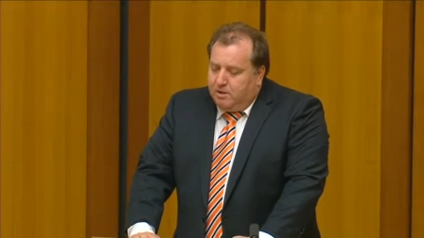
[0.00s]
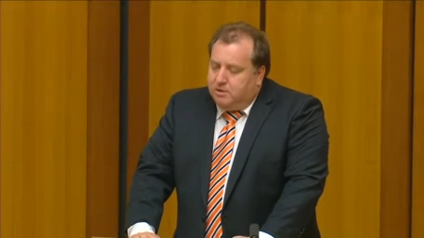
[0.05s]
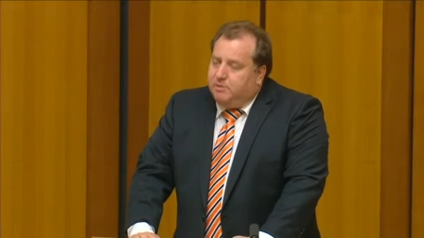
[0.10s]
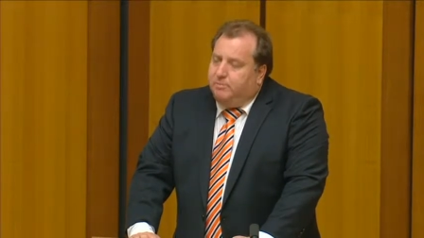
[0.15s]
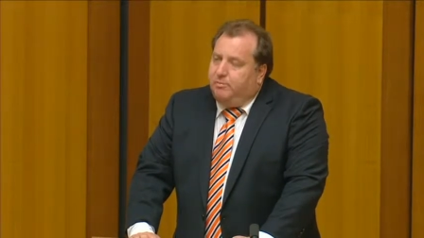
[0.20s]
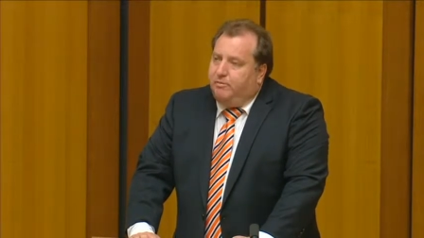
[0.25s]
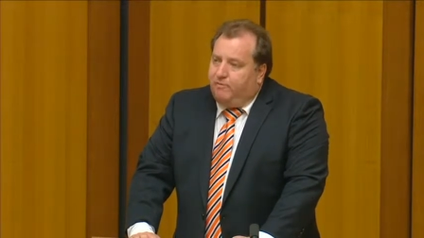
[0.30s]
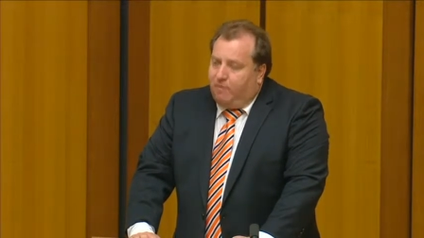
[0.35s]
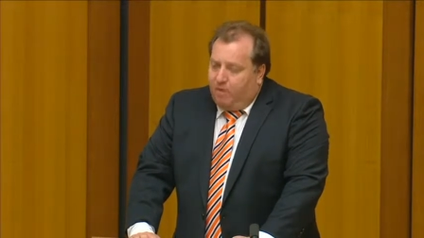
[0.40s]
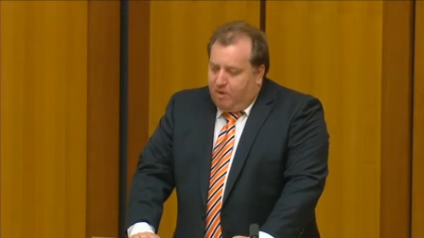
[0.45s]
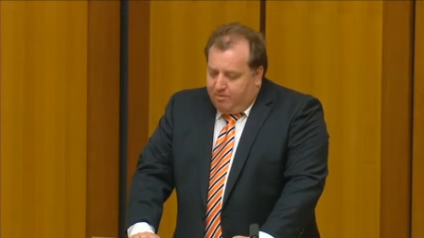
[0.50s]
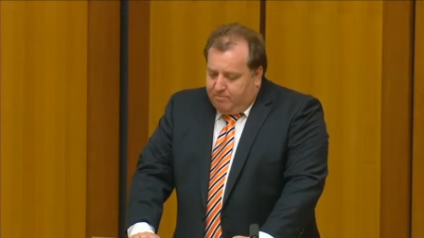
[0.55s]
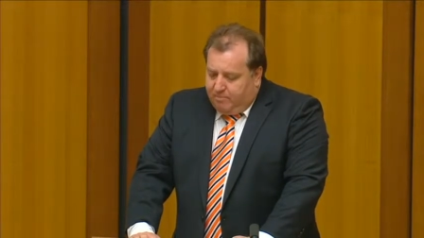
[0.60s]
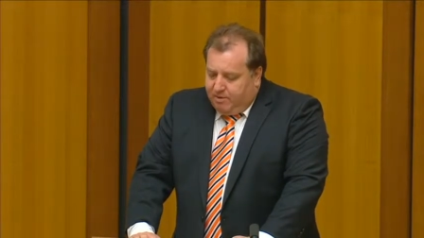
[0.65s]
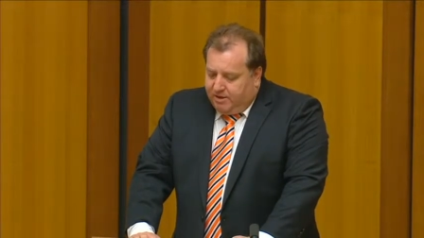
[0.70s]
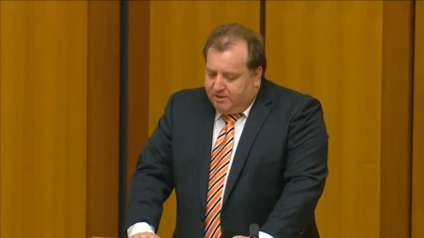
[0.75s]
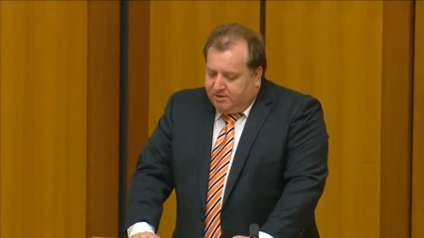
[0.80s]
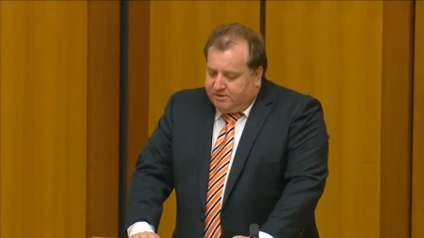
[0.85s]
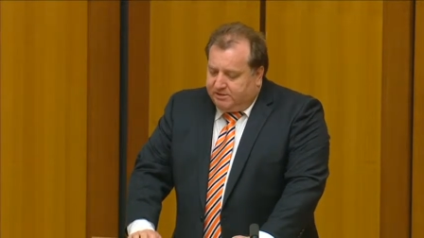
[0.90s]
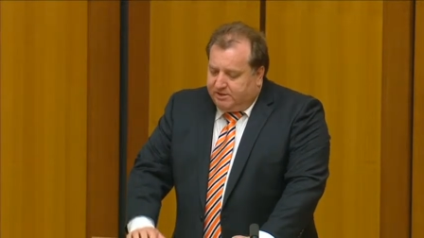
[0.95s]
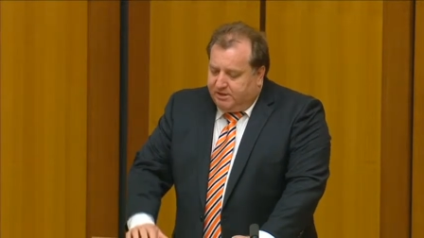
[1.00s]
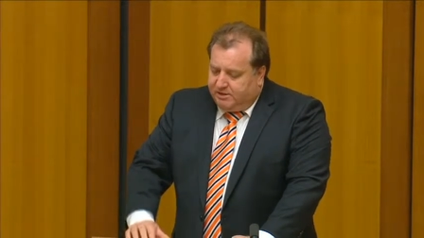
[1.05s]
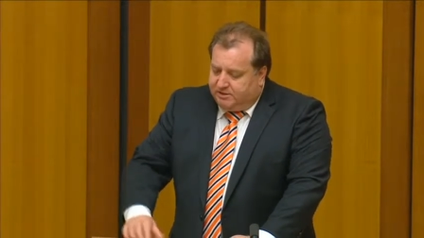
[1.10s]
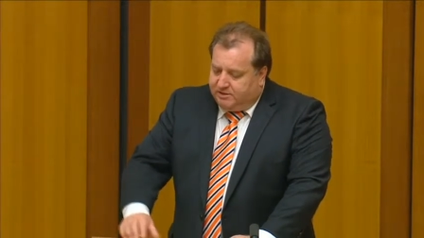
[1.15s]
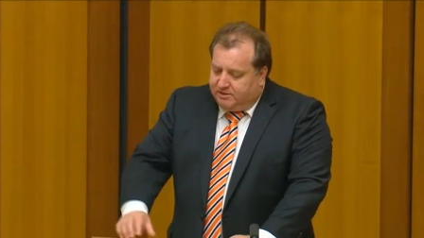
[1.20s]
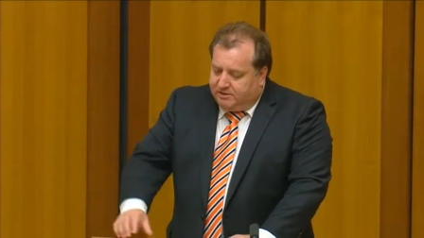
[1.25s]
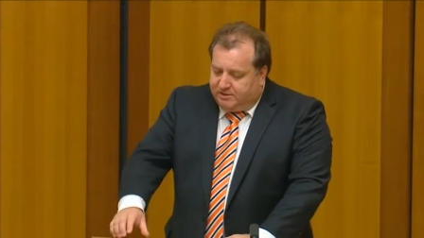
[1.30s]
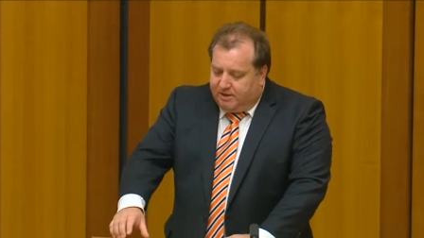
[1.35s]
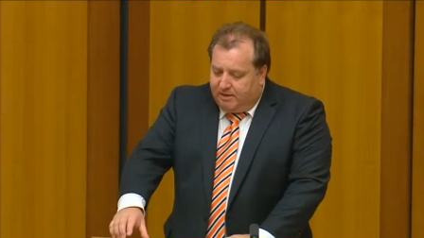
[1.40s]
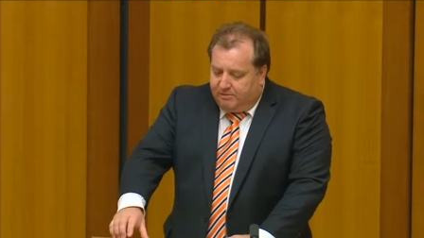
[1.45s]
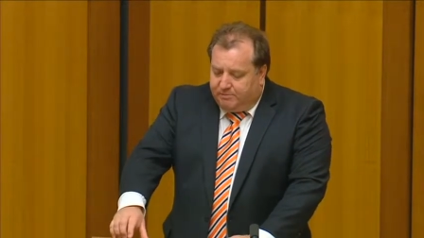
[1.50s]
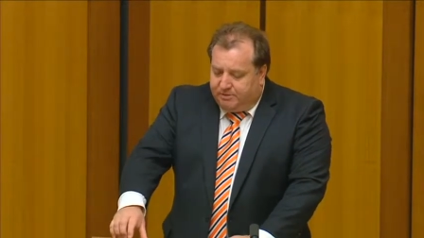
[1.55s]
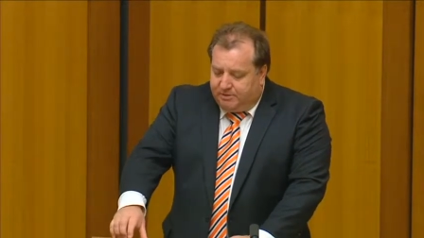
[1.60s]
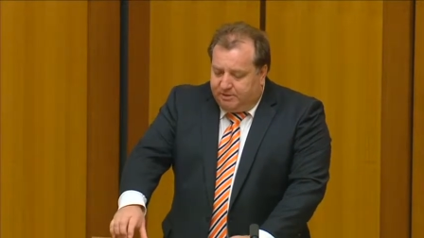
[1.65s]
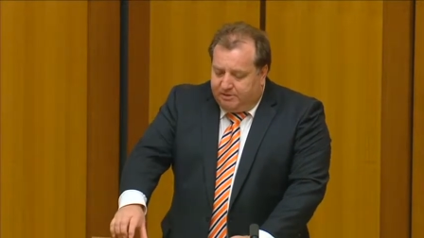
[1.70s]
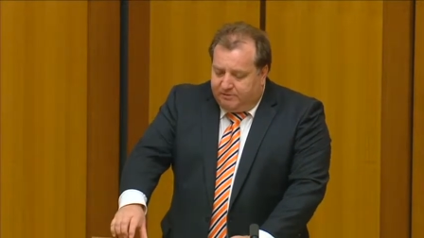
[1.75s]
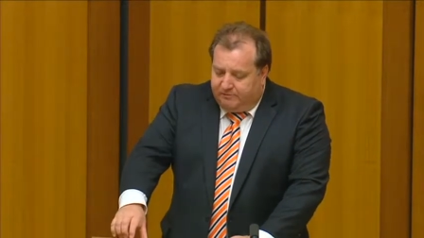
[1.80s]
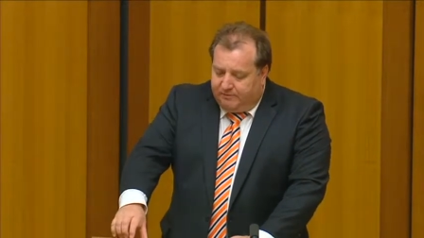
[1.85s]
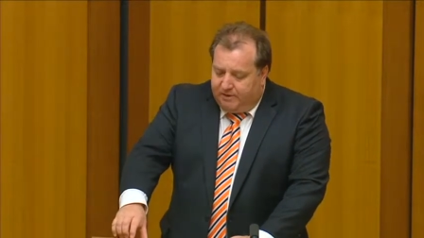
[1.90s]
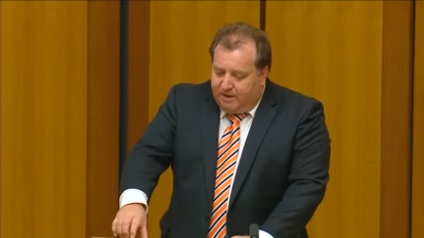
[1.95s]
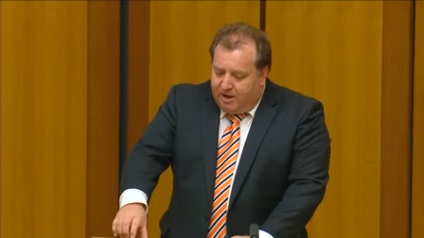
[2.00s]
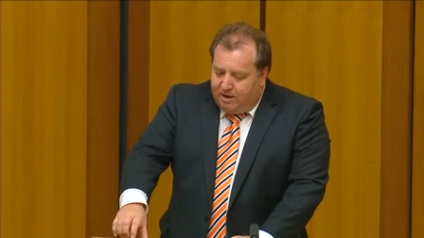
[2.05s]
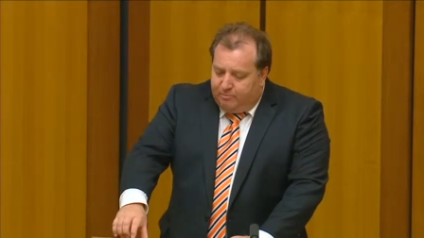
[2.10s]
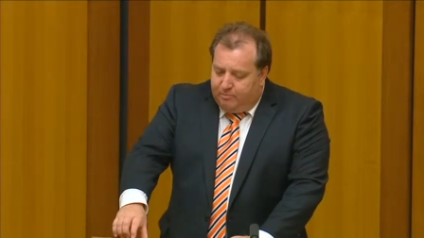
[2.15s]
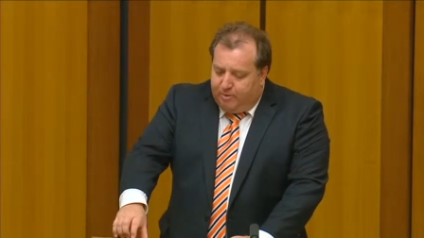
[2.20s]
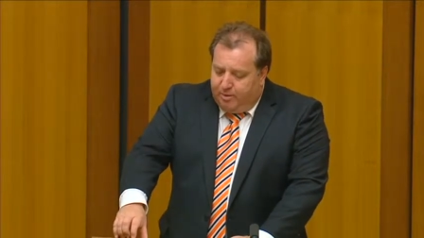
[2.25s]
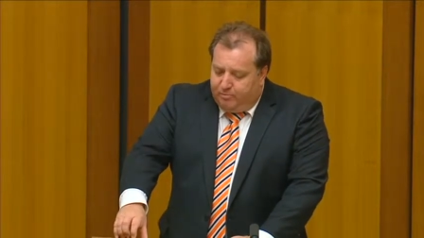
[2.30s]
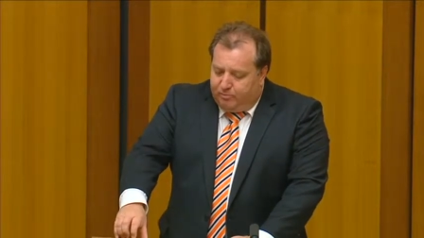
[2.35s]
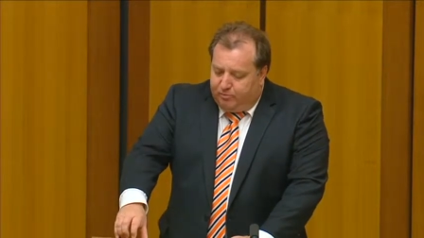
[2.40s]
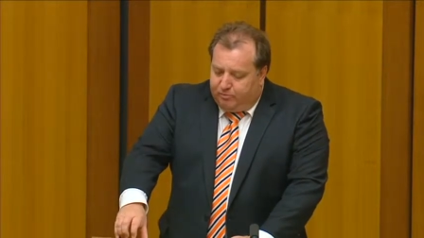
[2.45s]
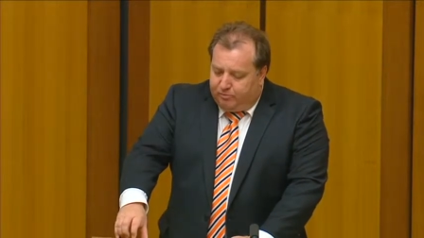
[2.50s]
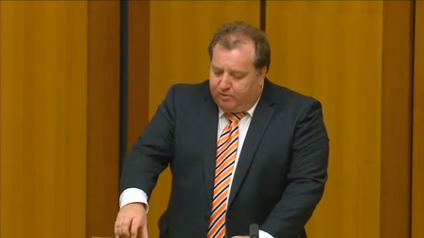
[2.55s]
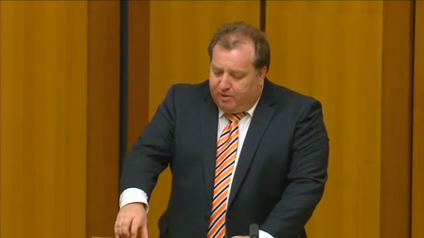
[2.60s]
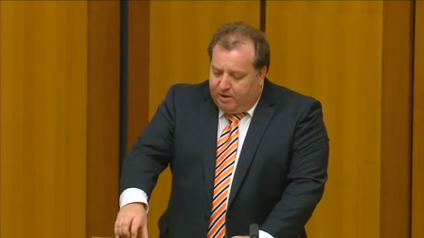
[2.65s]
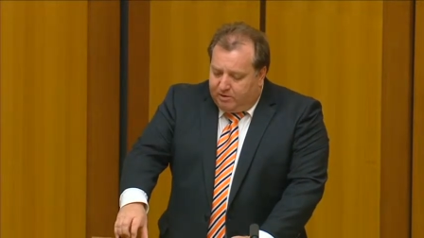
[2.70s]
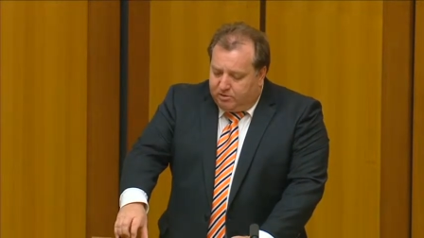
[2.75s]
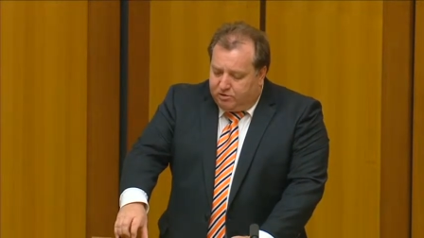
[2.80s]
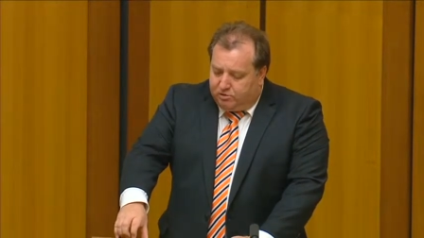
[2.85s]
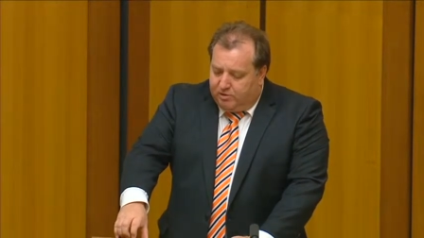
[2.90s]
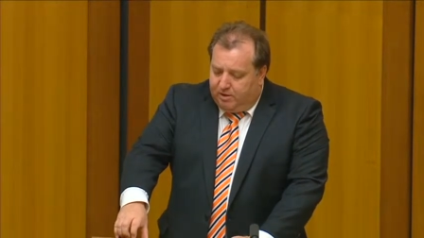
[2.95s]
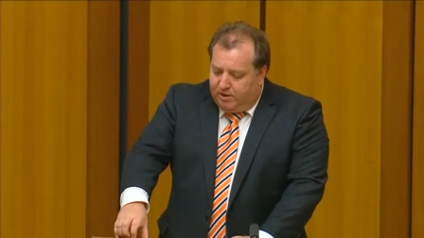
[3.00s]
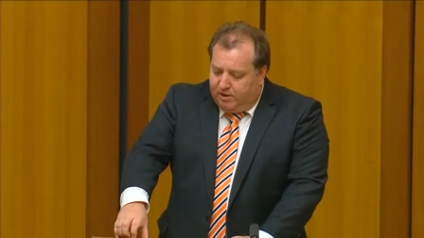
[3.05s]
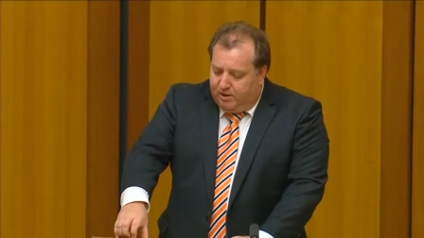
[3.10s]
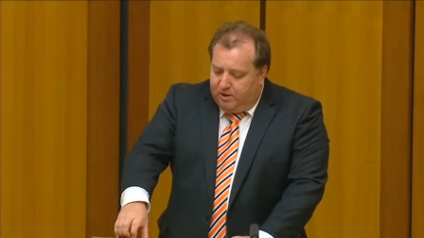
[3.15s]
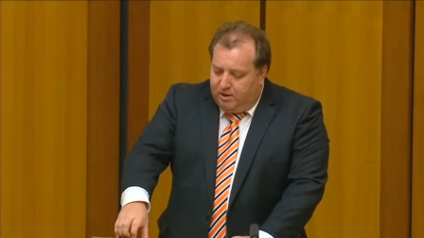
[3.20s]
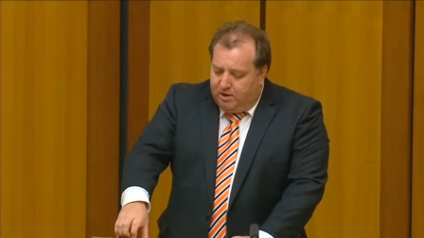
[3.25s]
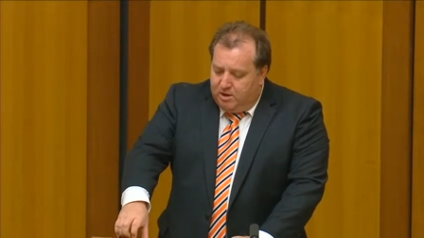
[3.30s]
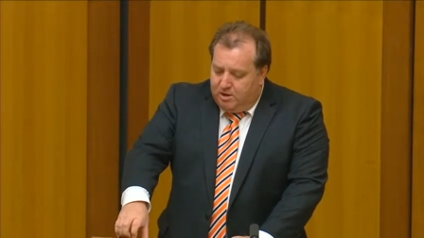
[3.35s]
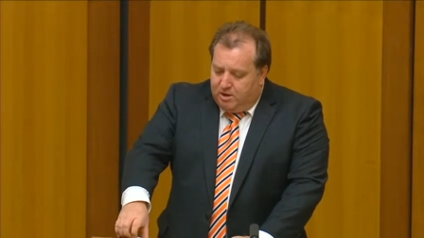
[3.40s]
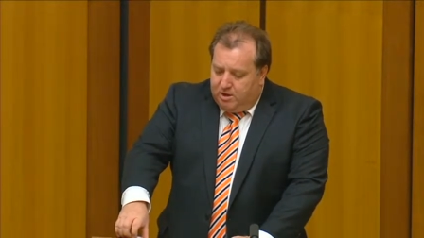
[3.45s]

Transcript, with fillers: to provide means-tested subsidies for young people throughout Australia